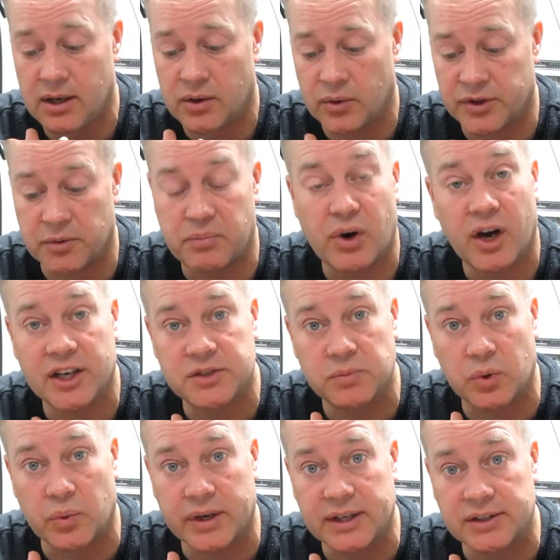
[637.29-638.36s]
what the
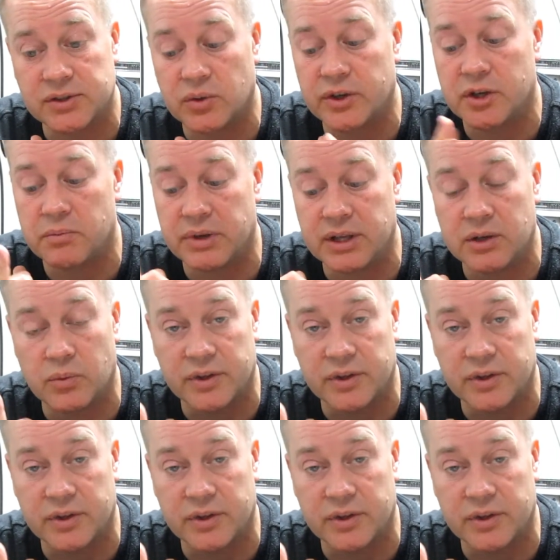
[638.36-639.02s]
proximal ring is going to be,